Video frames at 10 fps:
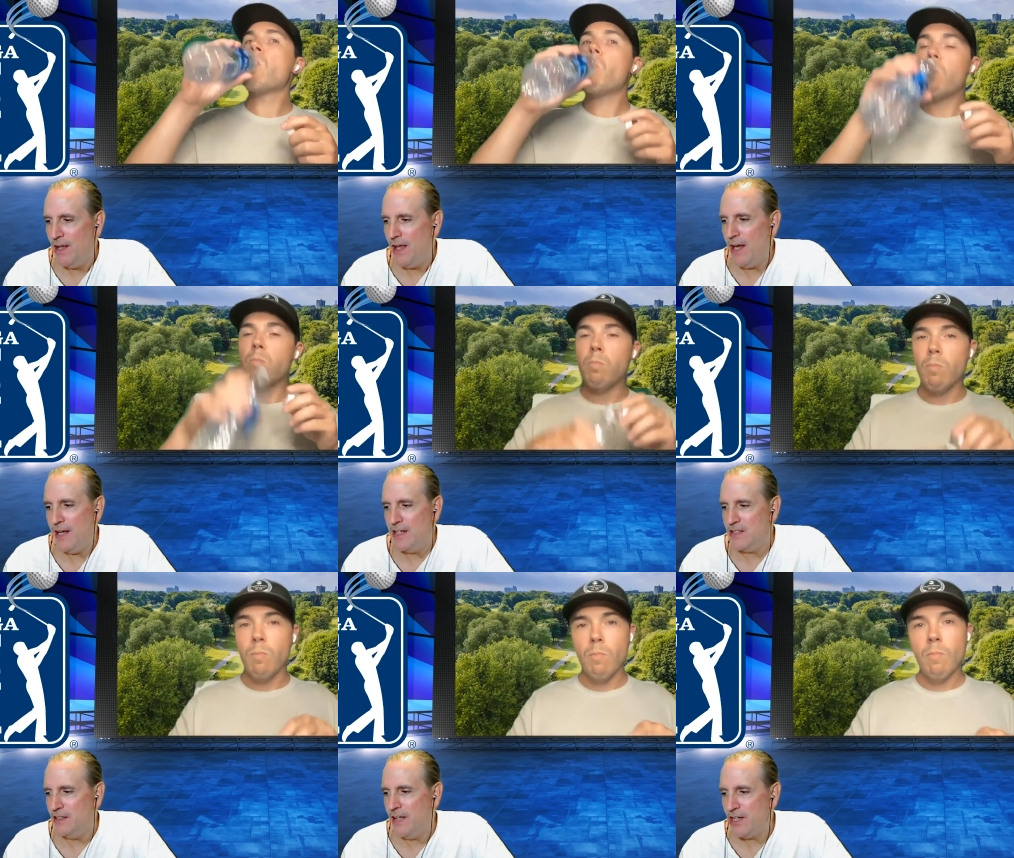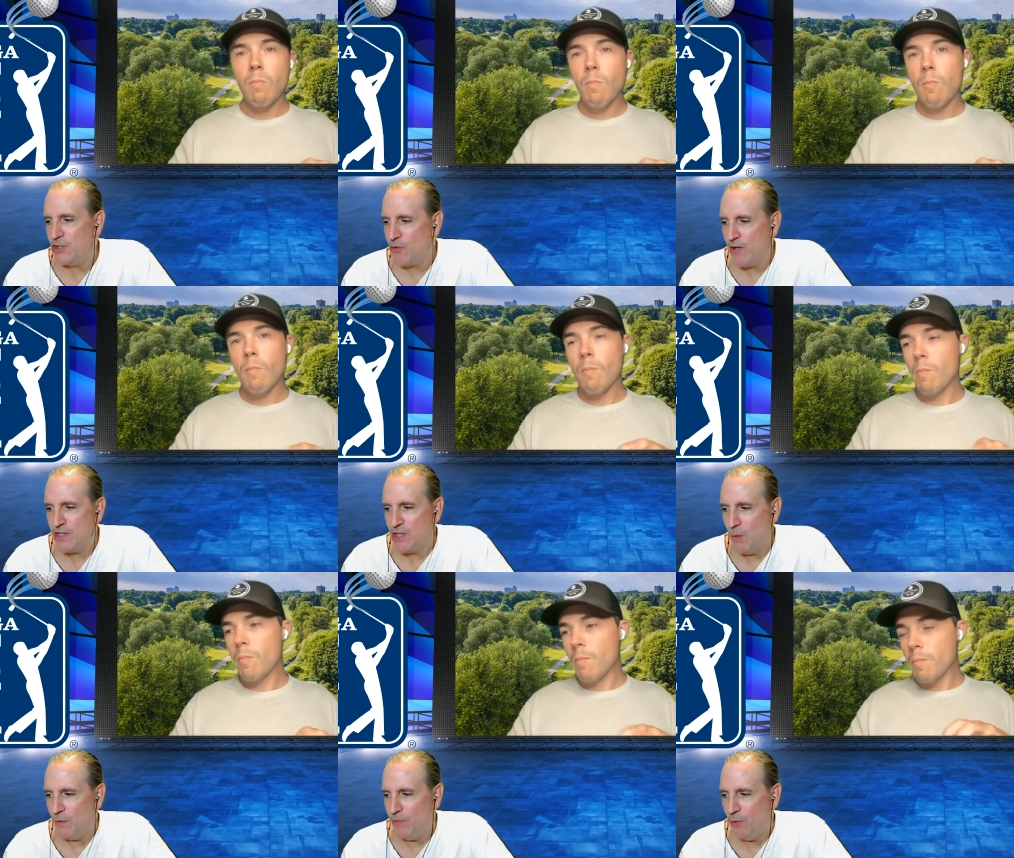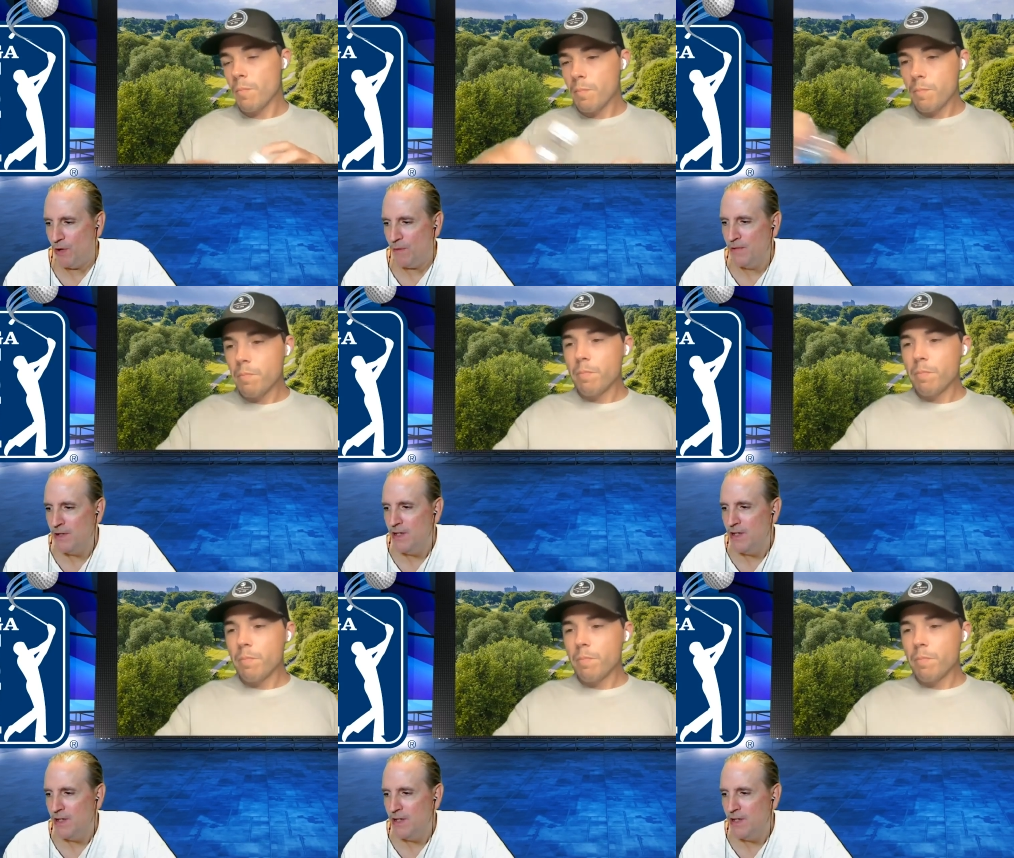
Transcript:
Speaker 1: and he has a mm-hmm. lot of trends going for him.